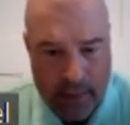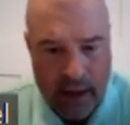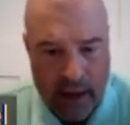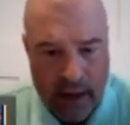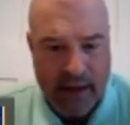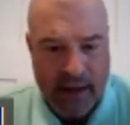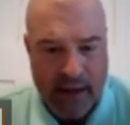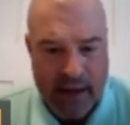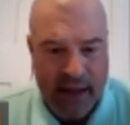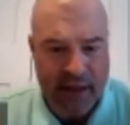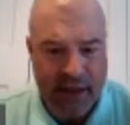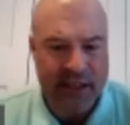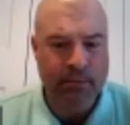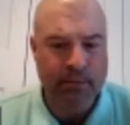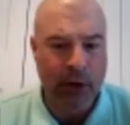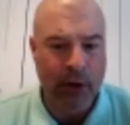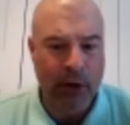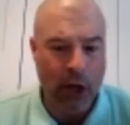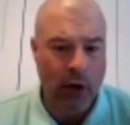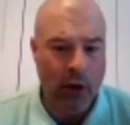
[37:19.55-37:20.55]
And then this
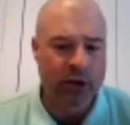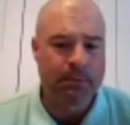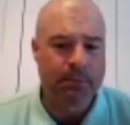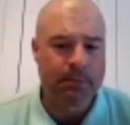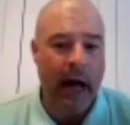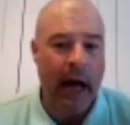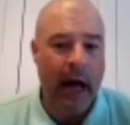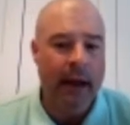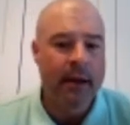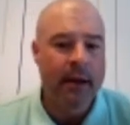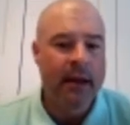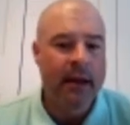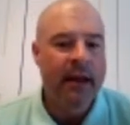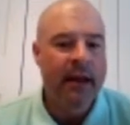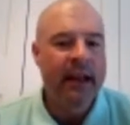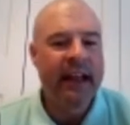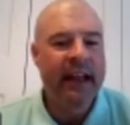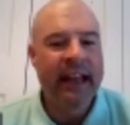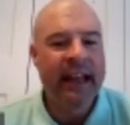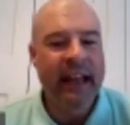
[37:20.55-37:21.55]
Malone spot,
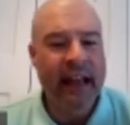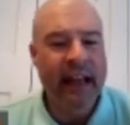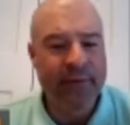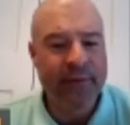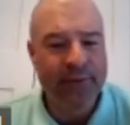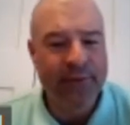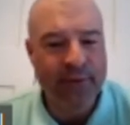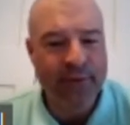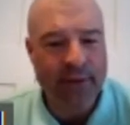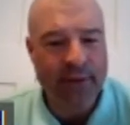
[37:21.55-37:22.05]
if